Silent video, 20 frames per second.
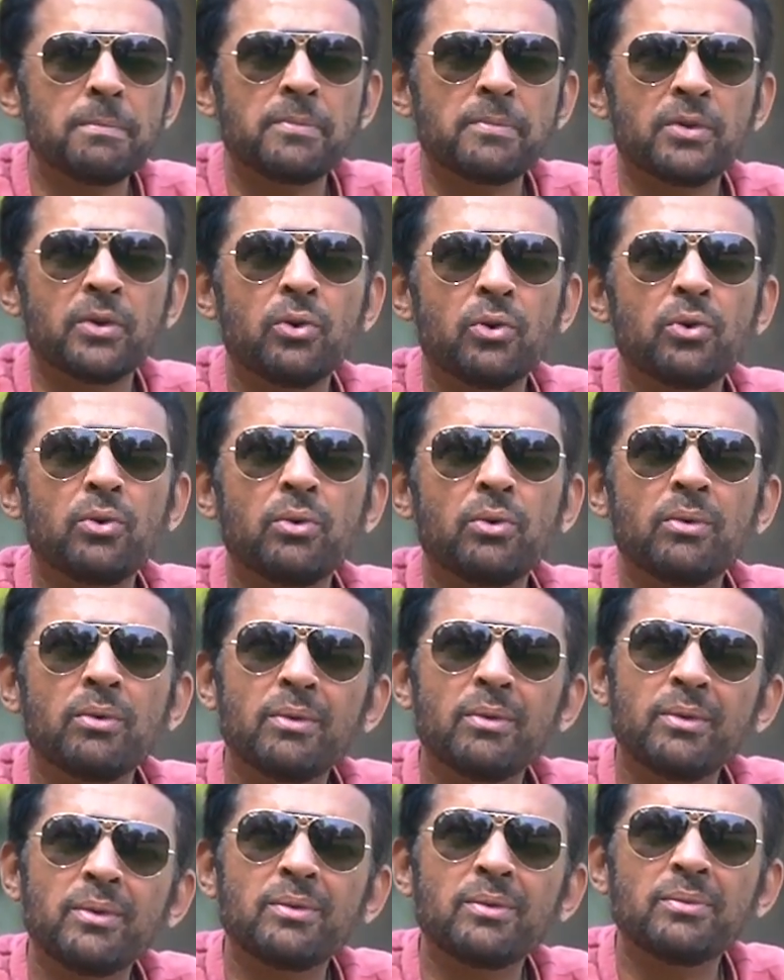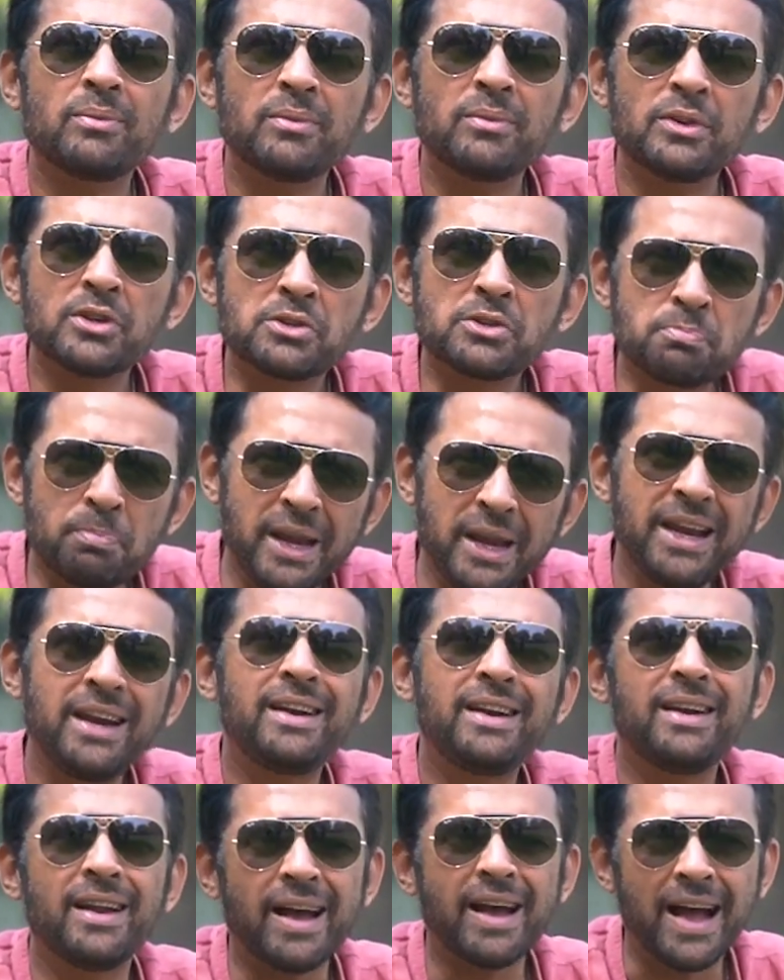So speed
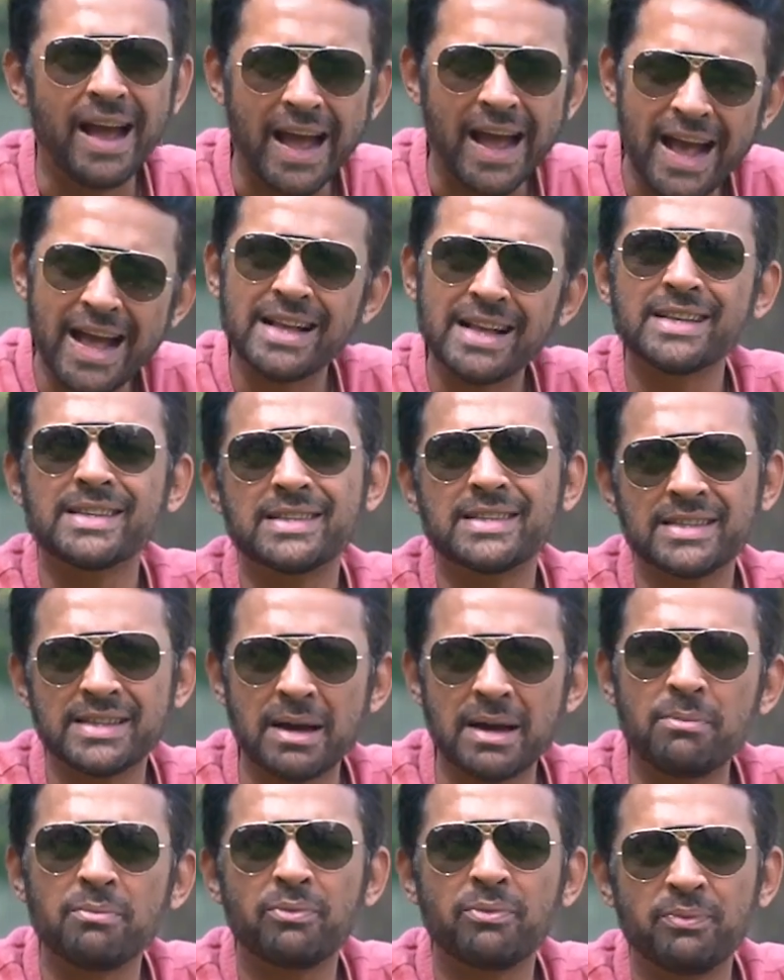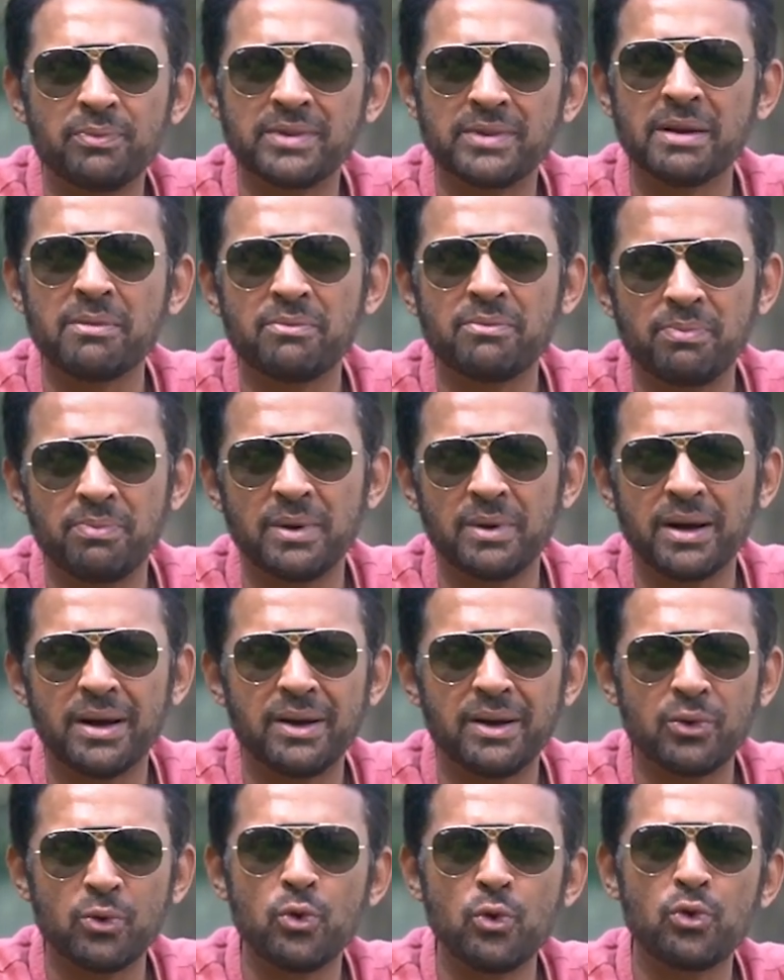has some
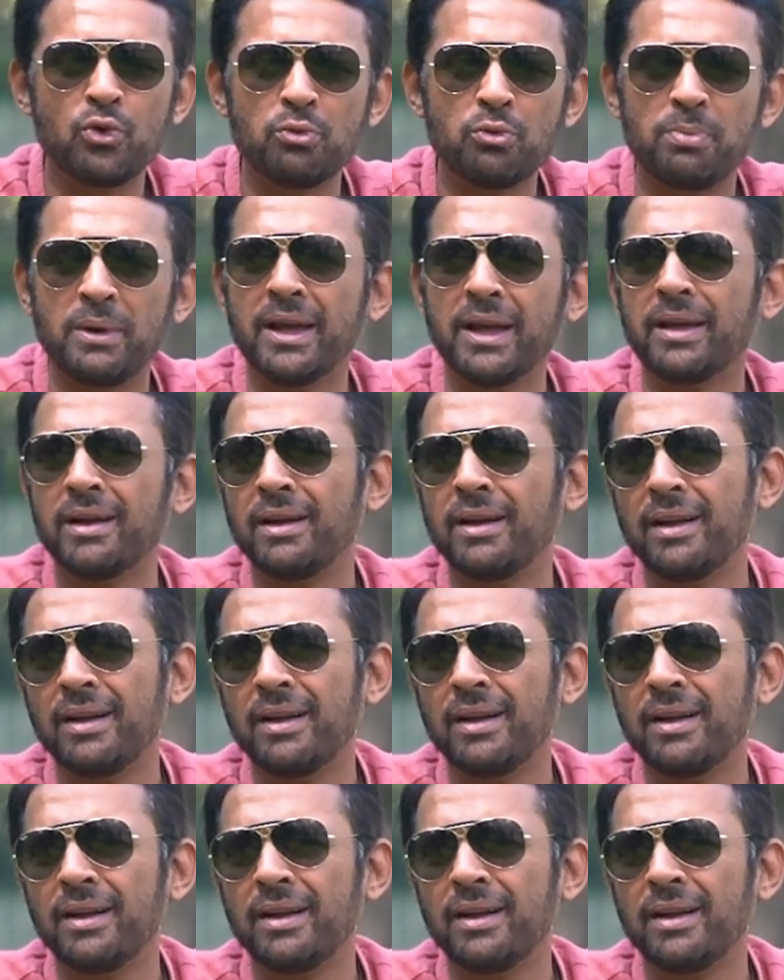role to play.